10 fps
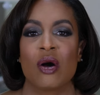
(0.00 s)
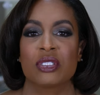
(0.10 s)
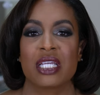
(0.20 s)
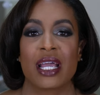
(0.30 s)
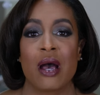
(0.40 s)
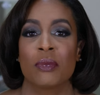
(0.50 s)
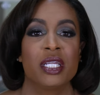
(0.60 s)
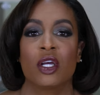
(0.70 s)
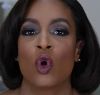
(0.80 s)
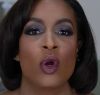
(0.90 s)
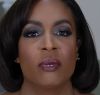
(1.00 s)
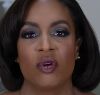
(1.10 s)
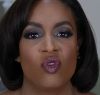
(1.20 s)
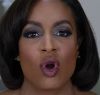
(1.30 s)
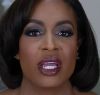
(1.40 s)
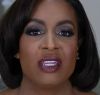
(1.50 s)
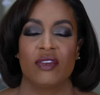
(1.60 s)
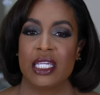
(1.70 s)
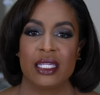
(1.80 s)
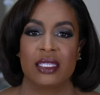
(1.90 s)
I was like, I'm going to quit before I
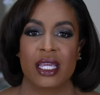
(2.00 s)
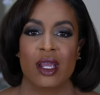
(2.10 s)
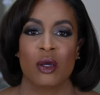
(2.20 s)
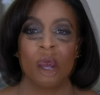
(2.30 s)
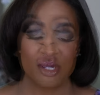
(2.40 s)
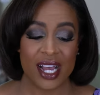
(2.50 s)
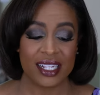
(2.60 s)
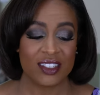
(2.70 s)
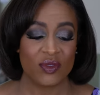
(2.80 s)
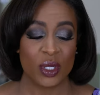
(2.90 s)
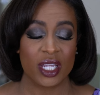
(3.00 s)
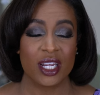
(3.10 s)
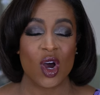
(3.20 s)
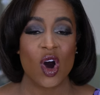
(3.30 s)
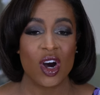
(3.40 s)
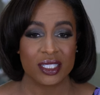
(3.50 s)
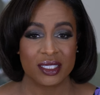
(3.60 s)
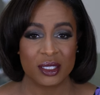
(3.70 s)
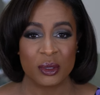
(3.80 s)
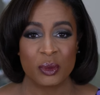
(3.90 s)
even get there. You guys have been
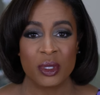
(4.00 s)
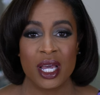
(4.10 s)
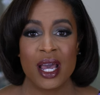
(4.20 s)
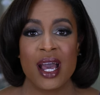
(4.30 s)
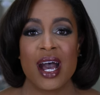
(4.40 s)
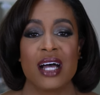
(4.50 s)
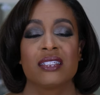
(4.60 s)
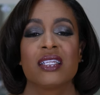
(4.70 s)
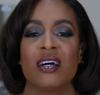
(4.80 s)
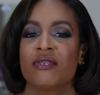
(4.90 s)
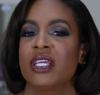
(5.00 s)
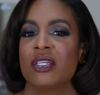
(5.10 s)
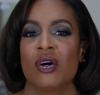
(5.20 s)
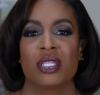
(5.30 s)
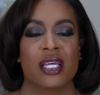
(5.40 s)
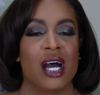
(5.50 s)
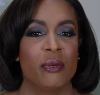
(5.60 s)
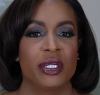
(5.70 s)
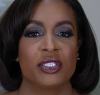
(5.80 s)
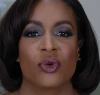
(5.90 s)
awesome. I love getting all the
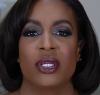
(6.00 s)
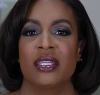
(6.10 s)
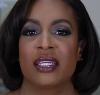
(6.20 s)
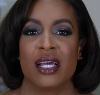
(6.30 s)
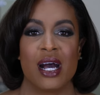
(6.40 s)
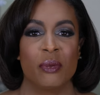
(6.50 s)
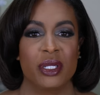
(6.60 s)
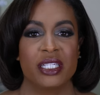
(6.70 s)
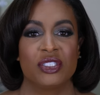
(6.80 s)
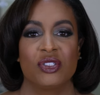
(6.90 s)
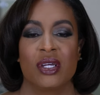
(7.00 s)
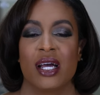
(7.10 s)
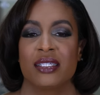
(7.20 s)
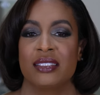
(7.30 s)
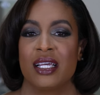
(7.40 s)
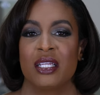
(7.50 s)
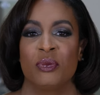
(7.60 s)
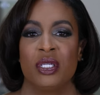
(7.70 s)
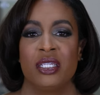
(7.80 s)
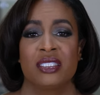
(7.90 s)
comments, reading the comments, you guys
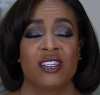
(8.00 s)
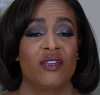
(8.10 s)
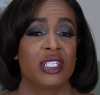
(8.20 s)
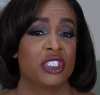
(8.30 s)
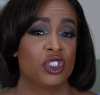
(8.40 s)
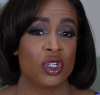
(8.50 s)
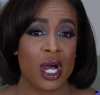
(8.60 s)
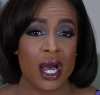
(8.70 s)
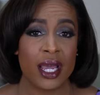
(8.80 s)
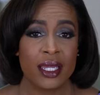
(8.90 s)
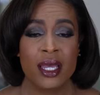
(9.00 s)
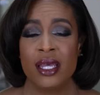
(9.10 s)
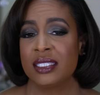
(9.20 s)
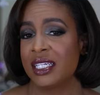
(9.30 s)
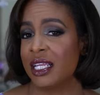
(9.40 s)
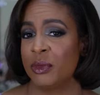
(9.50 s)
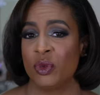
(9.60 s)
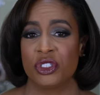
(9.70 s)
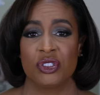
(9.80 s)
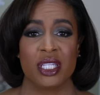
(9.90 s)
telling me stuff I should try, telling me
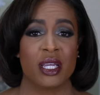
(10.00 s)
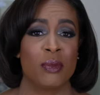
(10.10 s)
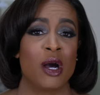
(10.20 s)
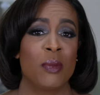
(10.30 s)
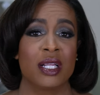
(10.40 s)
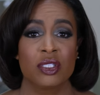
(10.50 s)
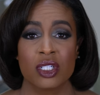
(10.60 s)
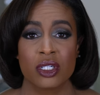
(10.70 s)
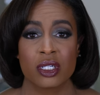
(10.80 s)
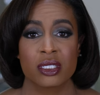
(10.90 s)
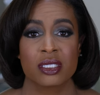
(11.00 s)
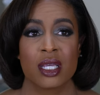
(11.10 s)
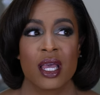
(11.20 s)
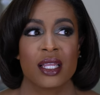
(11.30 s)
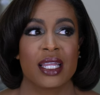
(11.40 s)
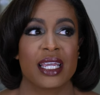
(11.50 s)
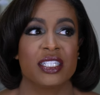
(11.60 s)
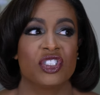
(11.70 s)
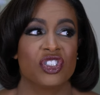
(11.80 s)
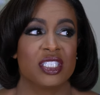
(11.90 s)
what you think about my looks. Like,
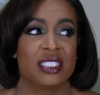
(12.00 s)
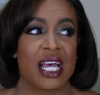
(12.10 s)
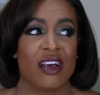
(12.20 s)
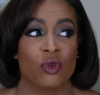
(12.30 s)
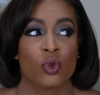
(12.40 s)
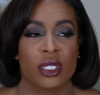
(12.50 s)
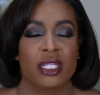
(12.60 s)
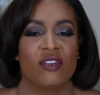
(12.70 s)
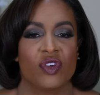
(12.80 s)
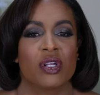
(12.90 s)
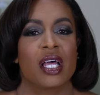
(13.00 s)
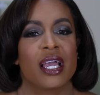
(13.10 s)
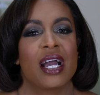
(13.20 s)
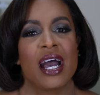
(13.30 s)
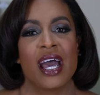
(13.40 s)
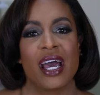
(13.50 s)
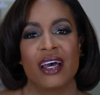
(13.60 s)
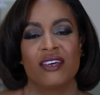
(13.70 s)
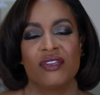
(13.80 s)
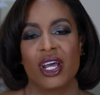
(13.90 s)
it's just, I really feel like I
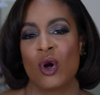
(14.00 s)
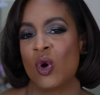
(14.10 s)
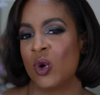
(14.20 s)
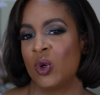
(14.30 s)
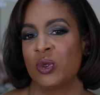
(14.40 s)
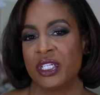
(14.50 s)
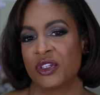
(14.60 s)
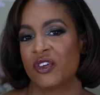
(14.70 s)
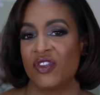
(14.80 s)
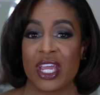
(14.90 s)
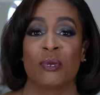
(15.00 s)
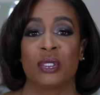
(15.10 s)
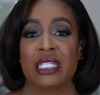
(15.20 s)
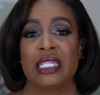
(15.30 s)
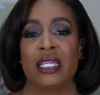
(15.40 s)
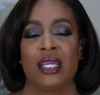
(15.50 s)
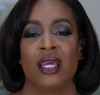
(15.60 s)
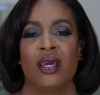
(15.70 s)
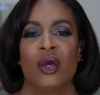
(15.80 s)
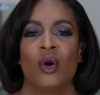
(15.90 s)
have a whole nother family
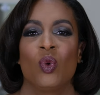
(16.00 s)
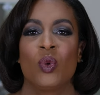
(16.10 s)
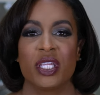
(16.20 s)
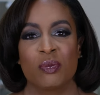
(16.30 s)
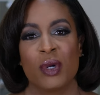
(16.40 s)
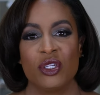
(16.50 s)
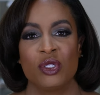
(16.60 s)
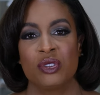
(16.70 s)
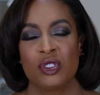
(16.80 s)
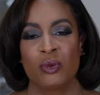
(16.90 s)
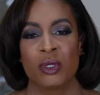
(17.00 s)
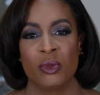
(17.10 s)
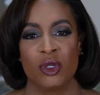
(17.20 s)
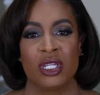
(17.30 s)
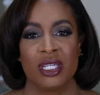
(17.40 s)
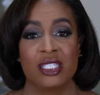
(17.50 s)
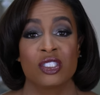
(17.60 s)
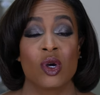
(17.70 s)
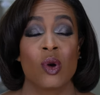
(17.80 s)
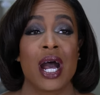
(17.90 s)
with my YouTube community.
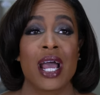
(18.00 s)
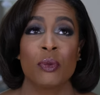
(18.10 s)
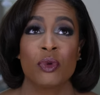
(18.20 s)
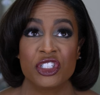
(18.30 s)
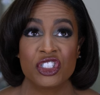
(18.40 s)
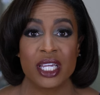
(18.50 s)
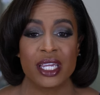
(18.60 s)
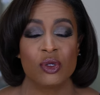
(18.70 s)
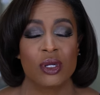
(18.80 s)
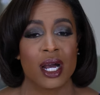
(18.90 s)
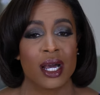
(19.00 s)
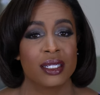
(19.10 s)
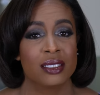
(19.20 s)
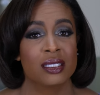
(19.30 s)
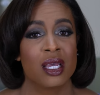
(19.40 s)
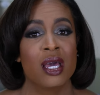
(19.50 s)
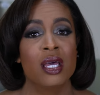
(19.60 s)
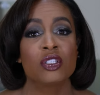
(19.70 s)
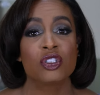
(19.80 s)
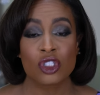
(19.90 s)
So I appreciate you guys
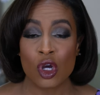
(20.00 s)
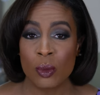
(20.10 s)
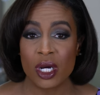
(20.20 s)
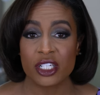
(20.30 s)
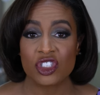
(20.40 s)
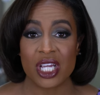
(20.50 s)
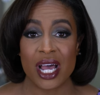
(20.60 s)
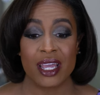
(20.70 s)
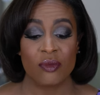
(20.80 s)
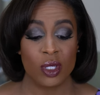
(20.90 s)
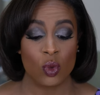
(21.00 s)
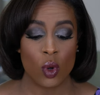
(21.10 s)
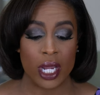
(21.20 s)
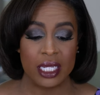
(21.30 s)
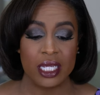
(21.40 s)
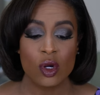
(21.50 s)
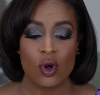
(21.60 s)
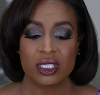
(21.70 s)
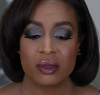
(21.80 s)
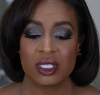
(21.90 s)
so much. I've been waiting
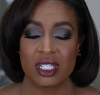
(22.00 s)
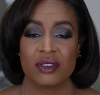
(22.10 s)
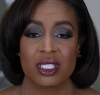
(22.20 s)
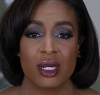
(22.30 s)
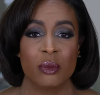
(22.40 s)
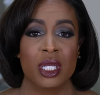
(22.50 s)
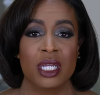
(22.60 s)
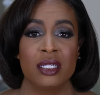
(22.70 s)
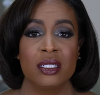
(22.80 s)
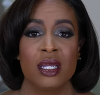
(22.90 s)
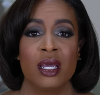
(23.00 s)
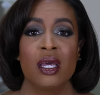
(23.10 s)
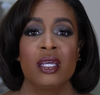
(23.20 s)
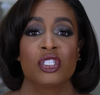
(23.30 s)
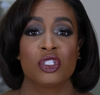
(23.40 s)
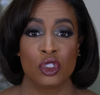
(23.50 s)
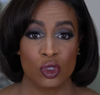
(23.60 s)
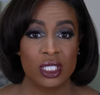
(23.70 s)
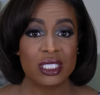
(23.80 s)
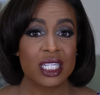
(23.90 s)
on some stuff to come in to
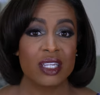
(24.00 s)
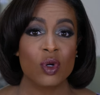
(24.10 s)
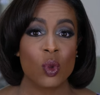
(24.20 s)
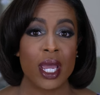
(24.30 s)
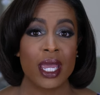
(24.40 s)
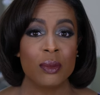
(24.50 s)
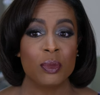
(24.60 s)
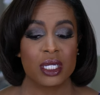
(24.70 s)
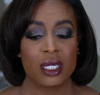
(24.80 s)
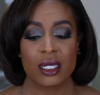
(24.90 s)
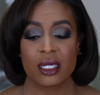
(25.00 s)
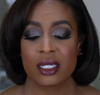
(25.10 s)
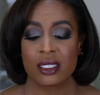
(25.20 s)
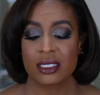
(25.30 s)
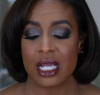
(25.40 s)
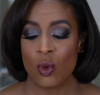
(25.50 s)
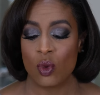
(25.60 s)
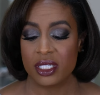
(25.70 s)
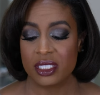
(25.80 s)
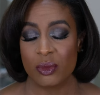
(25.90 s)
do this giveaway because I
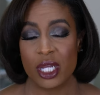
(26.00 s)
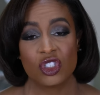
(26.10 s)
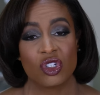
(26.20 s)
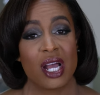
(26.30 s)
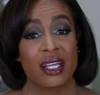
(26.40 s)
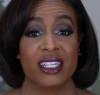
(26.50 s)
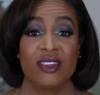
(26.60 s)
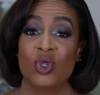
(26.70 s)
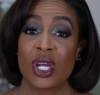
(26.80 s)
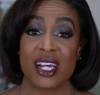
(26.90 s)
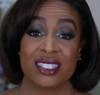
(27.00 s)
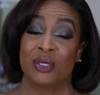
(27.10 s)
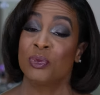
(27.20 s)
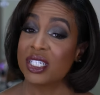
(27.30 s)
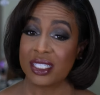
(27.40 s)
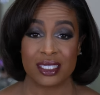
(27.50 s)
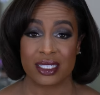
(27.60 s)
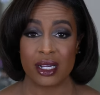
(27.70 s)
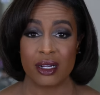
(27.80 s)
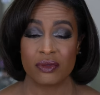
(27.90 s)
wanted to make sure I could give you guys some good
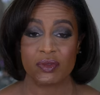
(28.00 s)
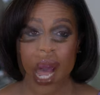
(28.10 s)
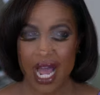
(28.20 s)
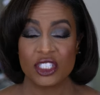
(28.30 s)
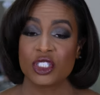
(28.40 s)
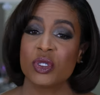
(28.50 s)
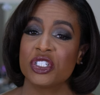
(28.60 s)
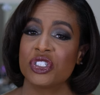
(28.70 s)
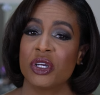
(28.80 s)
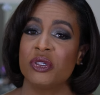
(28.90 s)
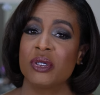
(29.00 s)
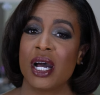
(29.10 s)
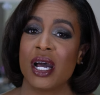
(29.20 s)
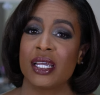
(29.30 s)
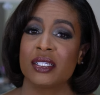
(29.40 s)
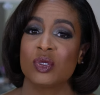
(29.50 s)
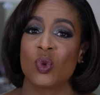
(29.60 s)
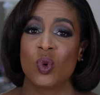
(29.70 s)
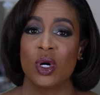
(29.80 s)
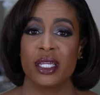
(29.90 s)
stuff. I just want to show you guys
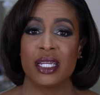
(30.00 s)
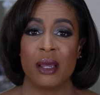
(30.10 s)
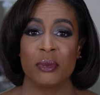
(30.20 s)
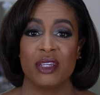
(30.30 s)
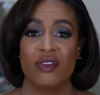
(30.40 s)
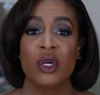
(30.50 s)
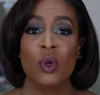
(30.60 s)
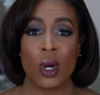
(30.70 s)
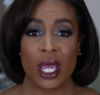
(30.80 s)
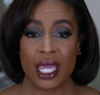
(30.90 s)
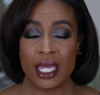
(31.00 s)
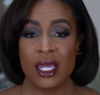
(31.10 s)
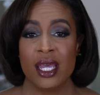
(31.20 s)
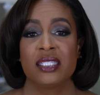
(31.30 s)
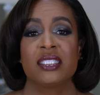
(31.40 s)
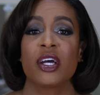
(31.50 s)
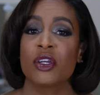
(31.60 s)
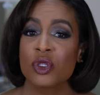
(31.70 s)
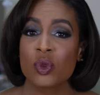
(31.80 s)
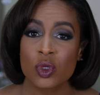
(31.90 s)
what I'm giving away, tell
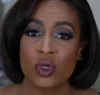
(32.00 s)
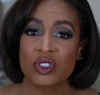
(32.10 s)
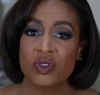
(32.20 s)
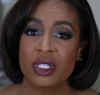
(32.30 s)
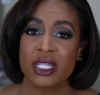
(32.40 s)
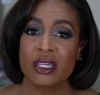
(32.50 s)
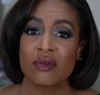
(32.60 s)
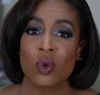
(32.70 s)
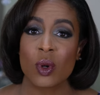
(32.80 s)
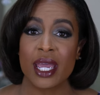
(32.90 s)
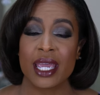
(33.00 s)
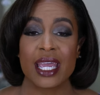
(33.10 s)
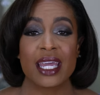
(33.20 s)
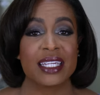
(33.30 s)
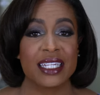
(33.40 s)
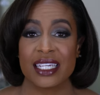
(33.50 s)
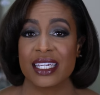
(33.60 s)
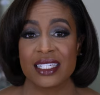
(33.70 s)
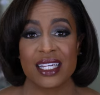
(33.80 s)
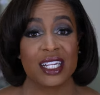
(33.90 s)
you the rules for the giveaway, and
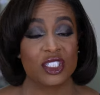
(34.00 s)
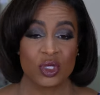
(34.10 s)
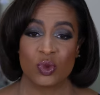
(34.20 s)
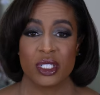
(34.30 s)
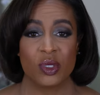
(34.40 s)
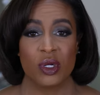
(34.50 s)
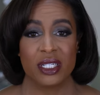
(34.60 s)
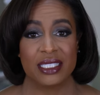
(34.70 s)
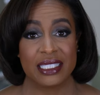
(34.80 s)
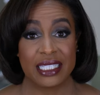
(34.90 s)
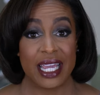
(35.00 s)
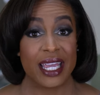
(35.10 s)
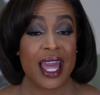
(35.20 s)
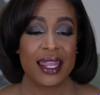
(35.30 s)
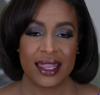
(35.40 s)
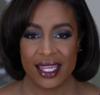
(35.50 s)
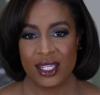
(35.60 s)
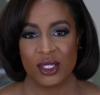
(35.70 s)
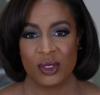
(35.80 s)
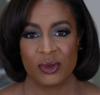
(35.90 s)
again, I just really wanted to say
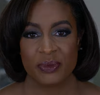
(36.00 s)
thank you.